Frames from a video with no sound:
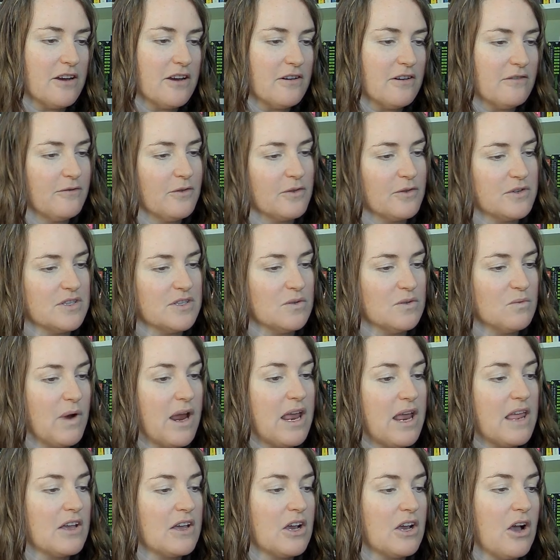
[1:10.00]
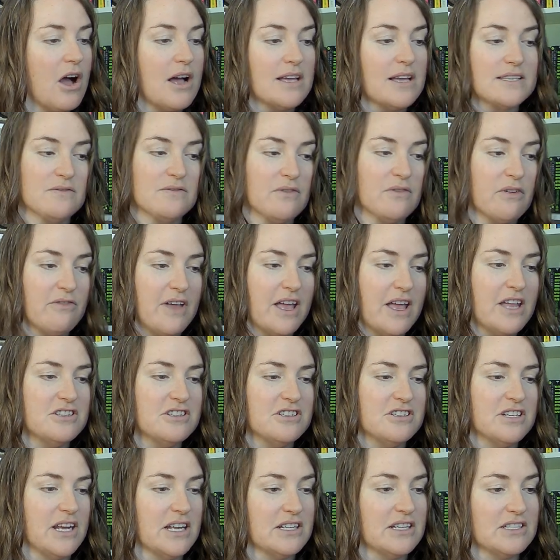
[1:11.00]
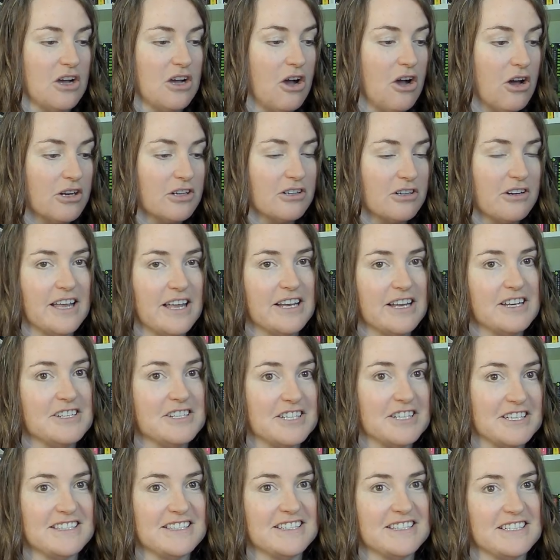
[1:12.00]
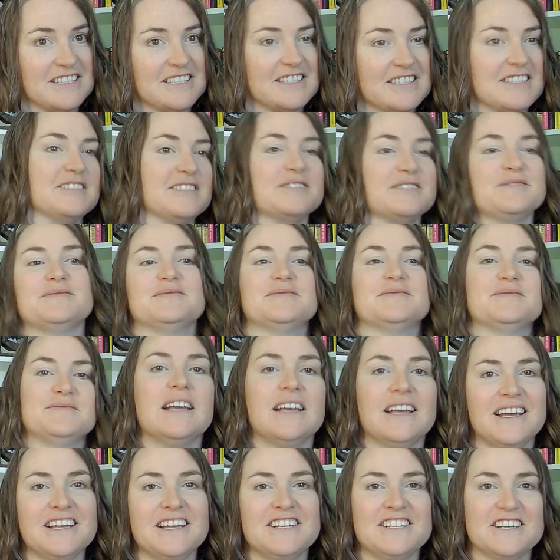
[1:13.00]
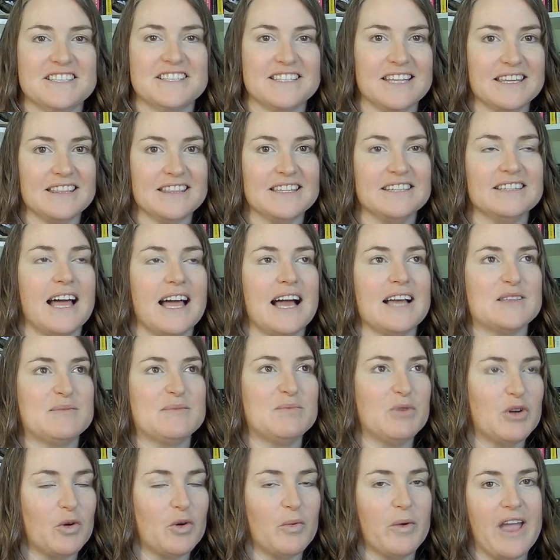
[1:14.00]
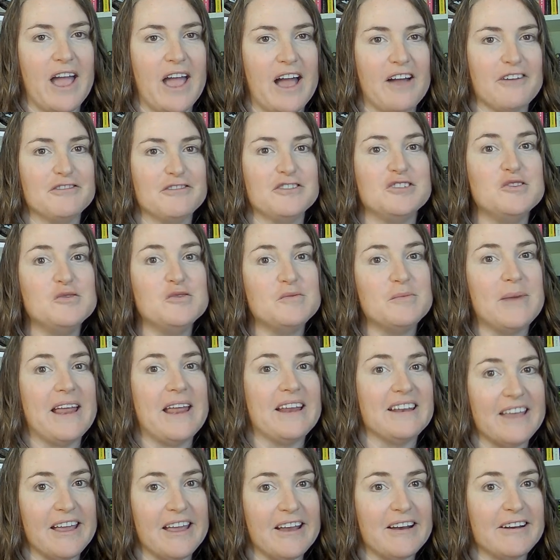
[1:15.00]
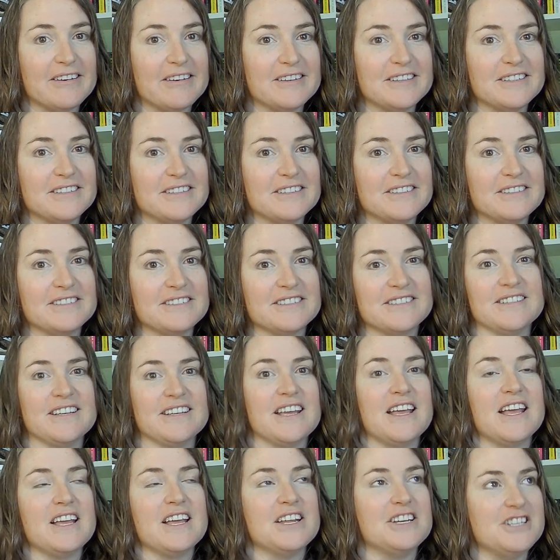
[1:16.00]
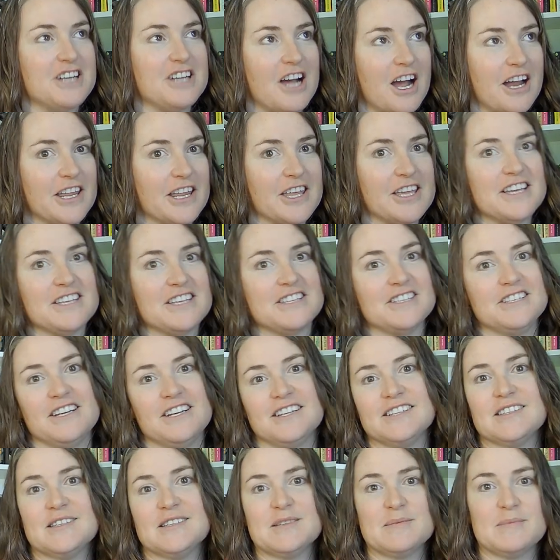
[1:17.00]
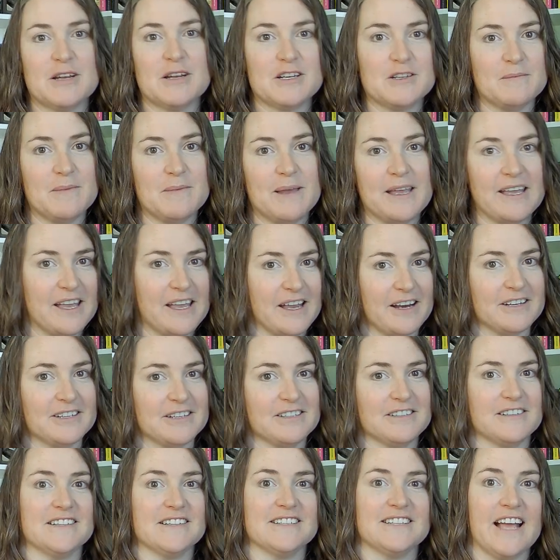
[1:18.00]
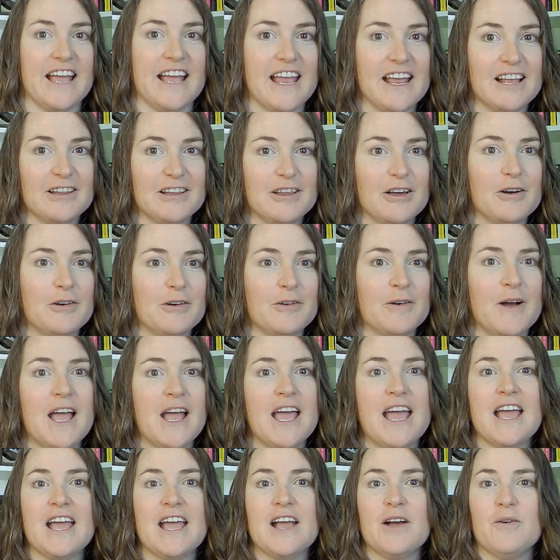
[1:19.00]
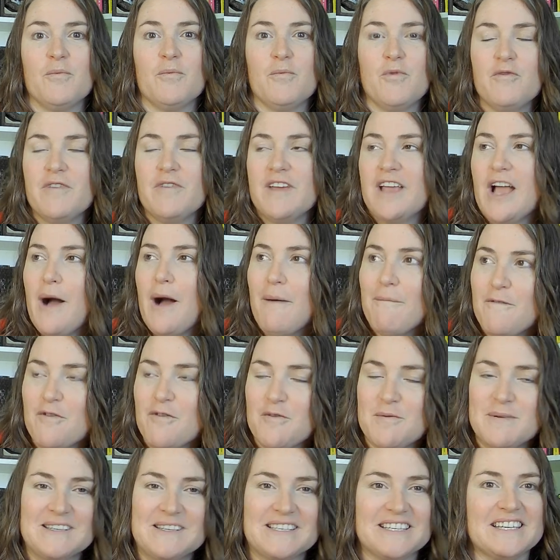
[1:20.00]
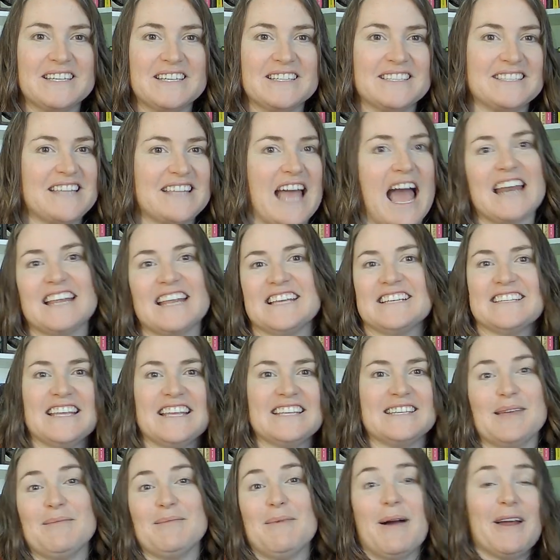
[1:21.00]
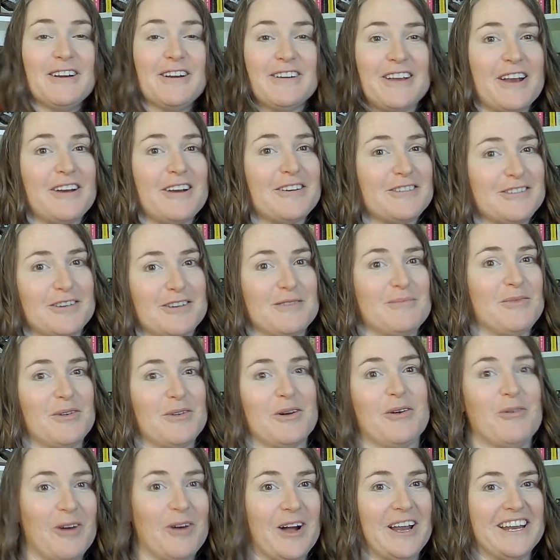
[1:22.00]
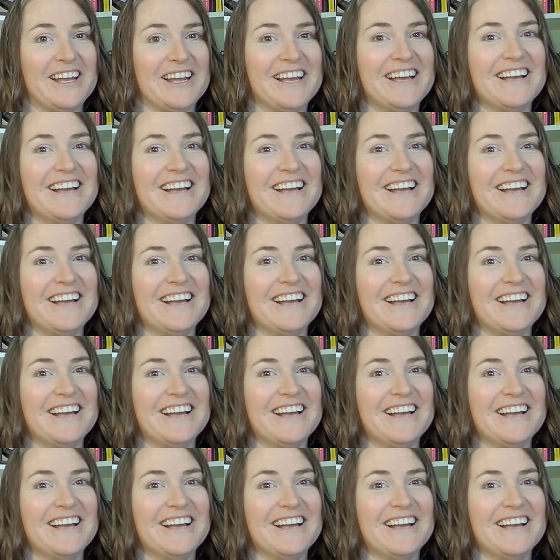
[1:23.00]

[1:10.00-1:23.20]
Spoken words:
are forced to weigh the cost of revenge against honor and justice. Just like the last book, we have two main characters. Jati is just as much a main character as Aloe, moving up from his status as a minor character in book one.